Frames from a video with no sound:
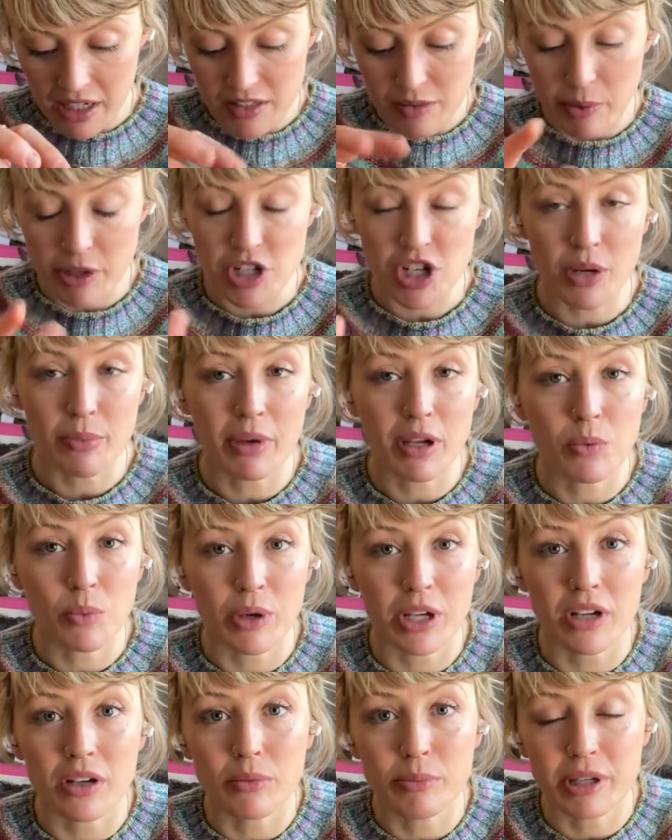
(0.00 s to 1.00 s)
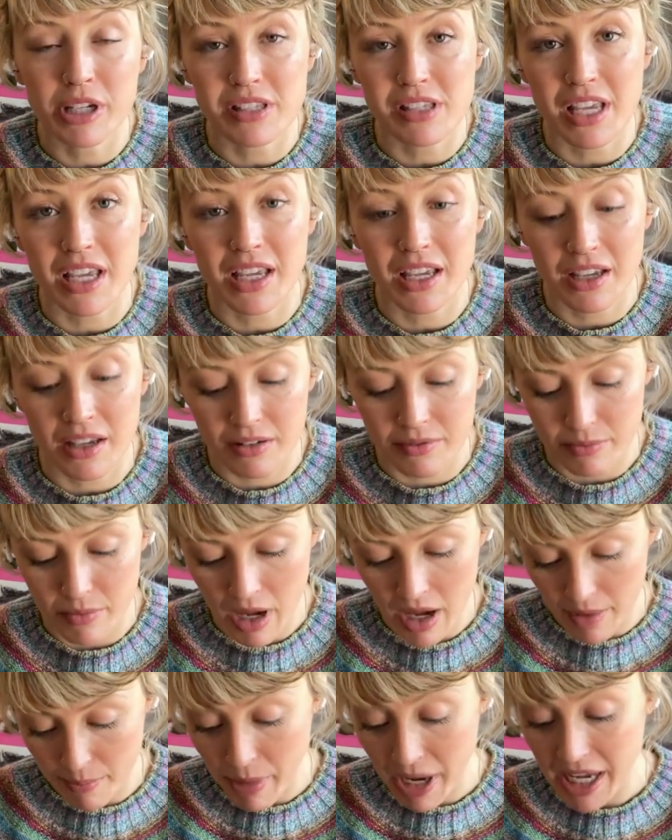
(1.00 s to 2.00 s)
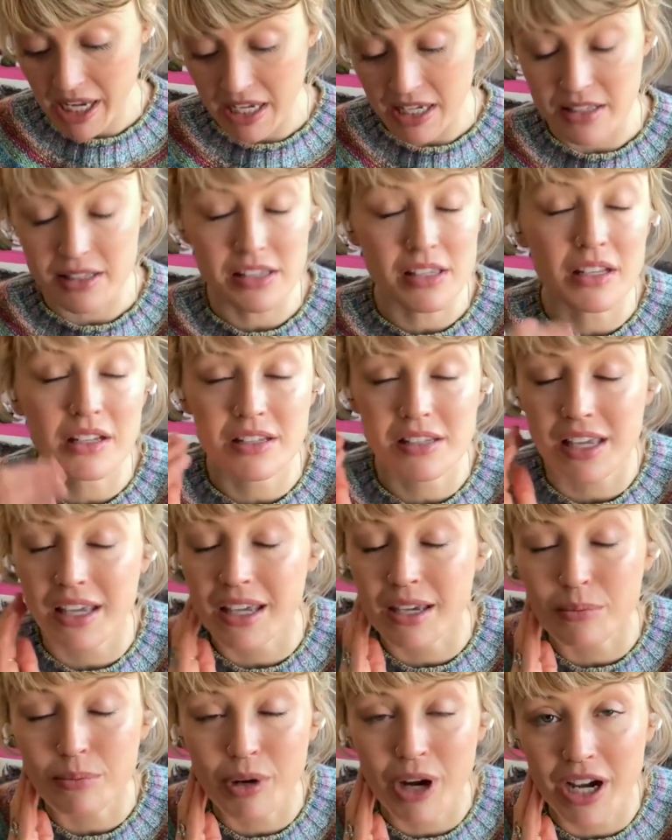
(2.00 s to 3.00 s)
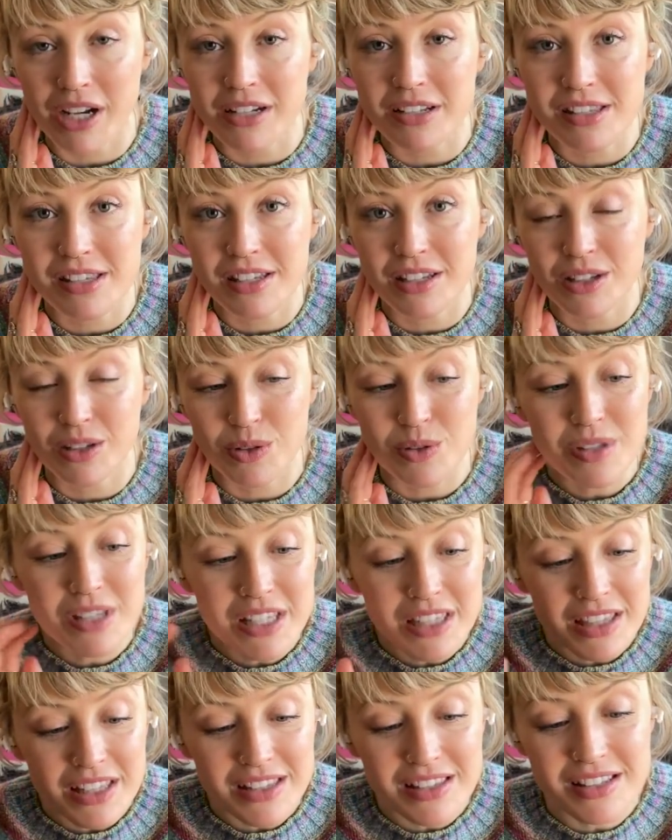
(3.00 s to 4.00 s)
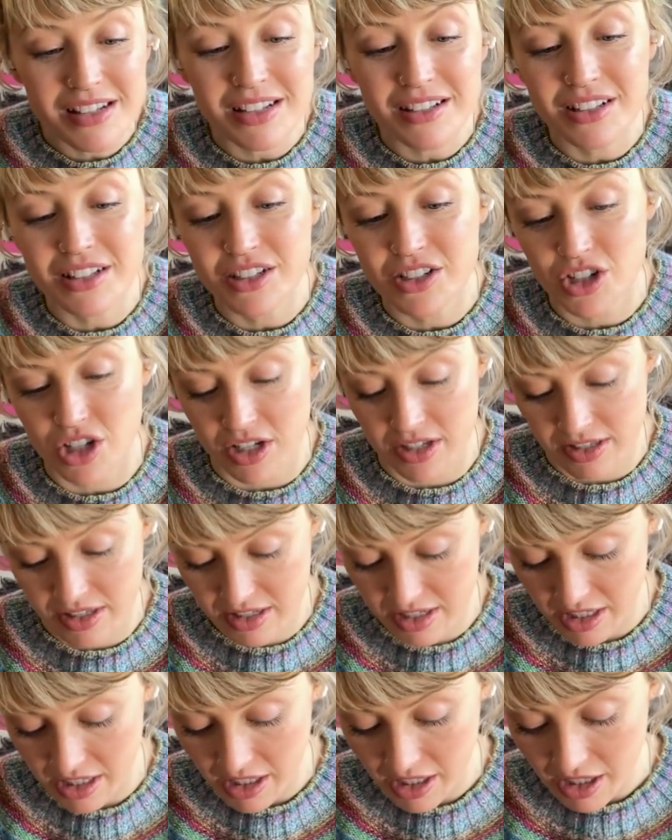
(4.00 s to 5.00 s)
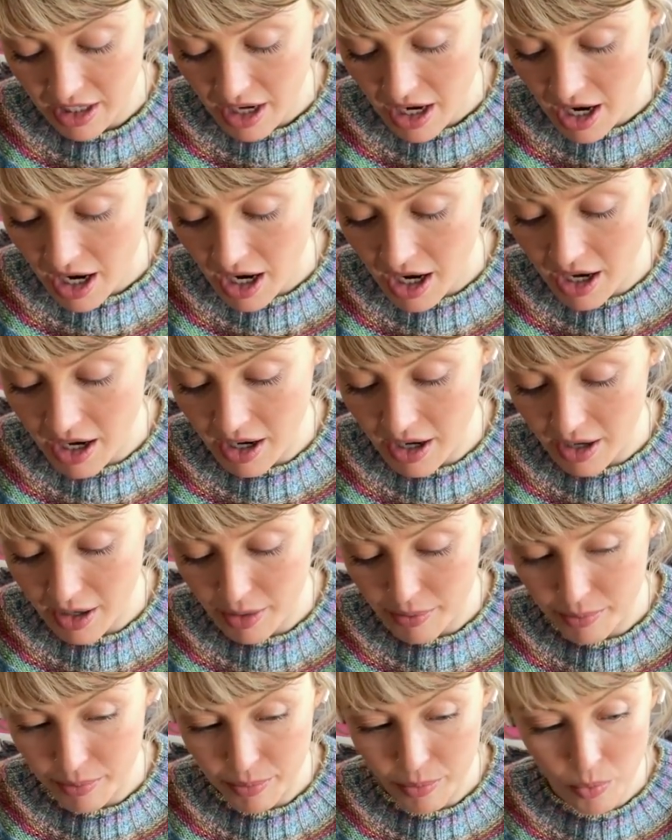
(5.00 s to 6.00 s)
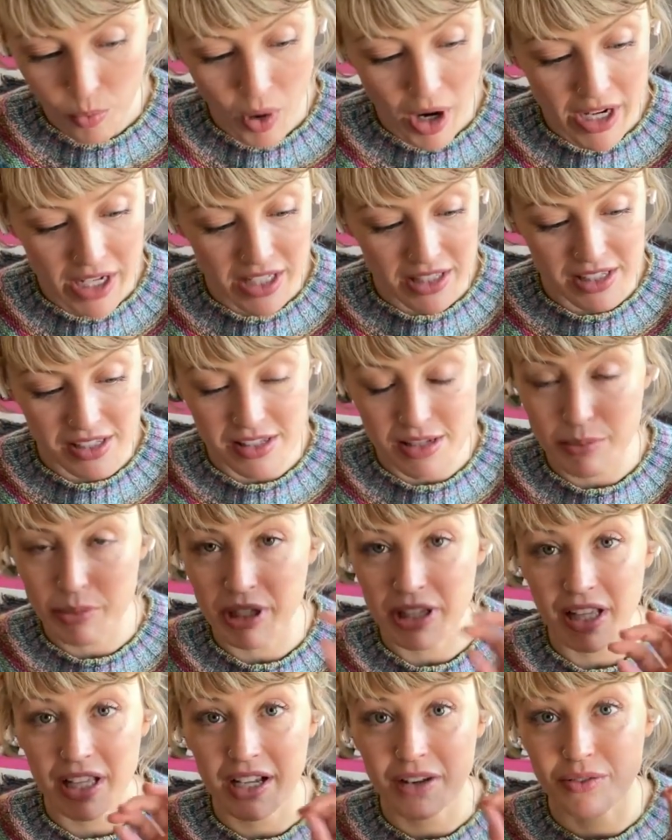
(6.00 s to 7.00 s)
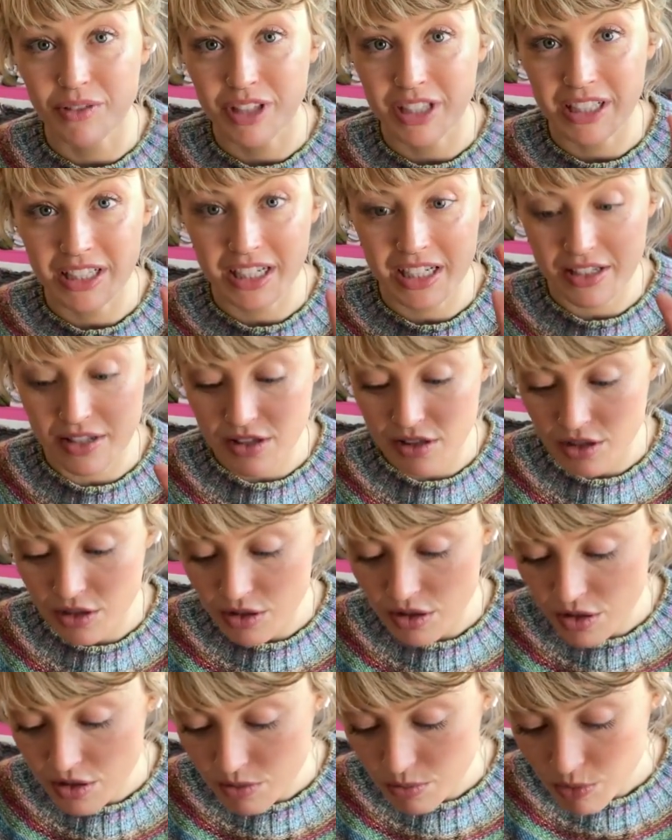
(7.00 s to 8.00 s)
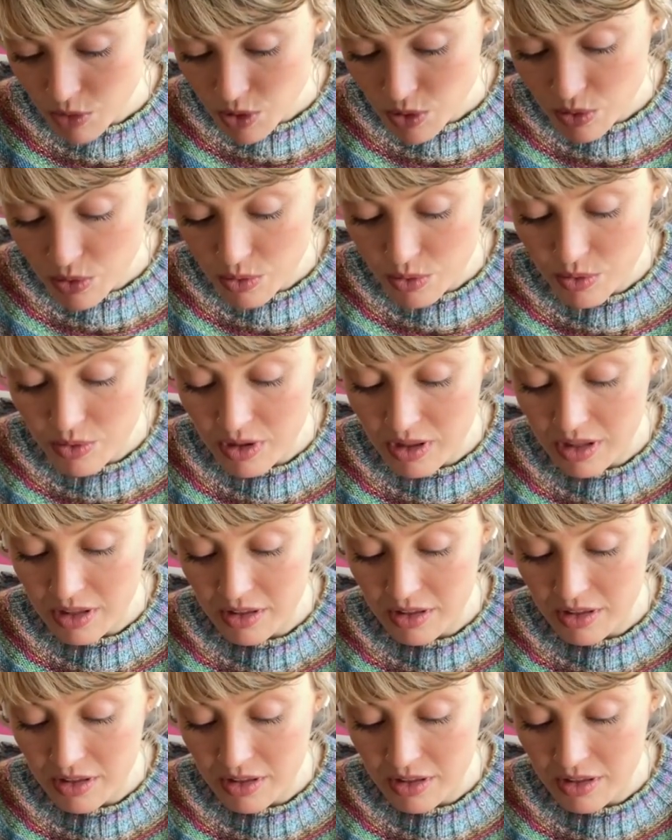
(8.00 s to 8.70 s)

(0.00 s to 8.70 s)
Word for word: especially on my wheel, because I on um, my hand sitting, because I am practicing using this still and just um, wanting this to be like a really nice, smooth,